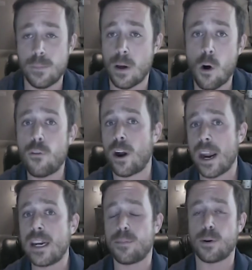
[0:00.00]
over
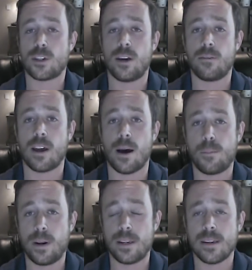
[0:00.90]
80% of
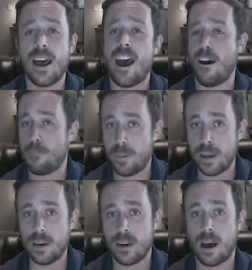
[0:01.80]
companies have
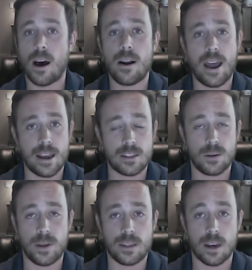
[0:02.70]
beat on
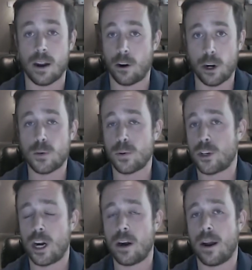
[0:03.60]
estimates, on earnings per
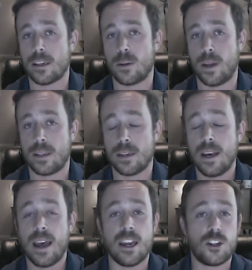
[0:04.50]
share estimates,
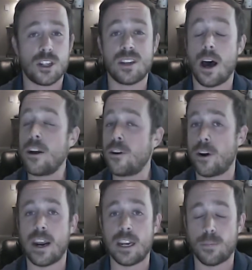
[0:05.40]
and just under
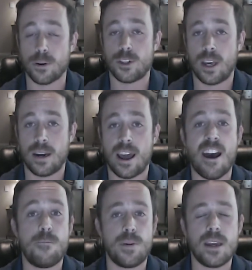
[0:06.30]
80%
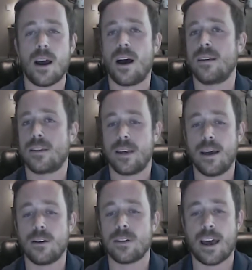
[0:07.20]
have beat on
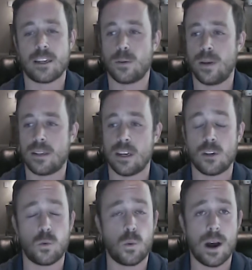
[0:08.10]
sales estimates
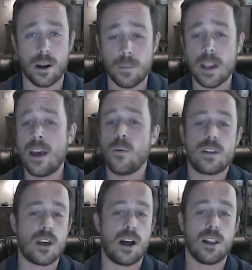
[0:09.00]
as well. We
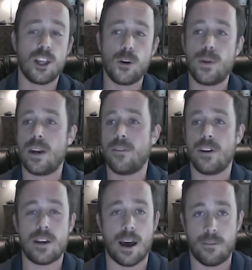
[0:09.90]
saw a little bit of
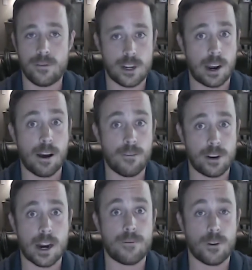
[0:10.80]

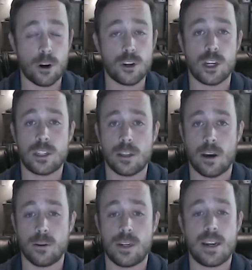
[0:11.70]
a divergence
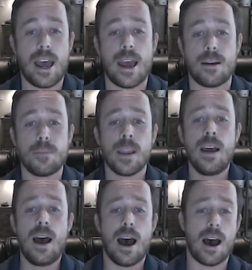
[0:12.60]
though today,
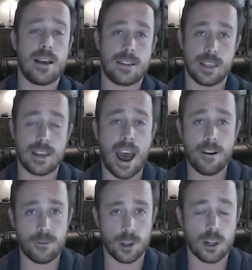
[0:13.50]

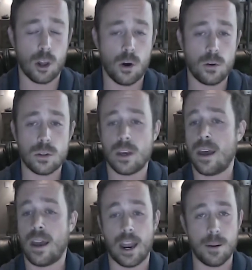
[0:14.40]
after the close,
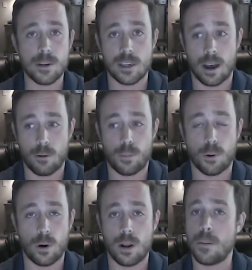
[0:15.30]
Amazon
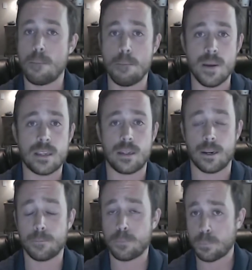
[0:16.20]
reported
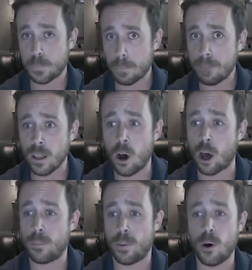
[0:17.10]
missing
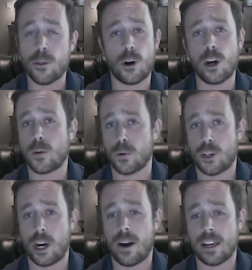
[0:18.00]
on both earnings per
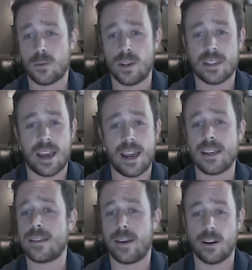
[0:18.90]
share estimates
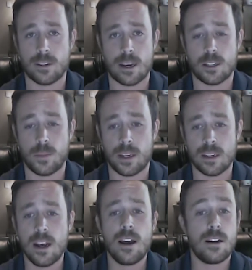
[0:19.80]
and sales
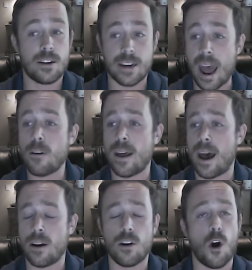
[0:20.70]
estimates,
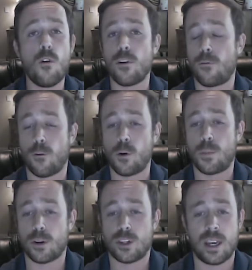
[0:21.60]
down over
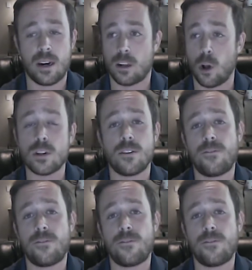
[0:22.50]
4%, close to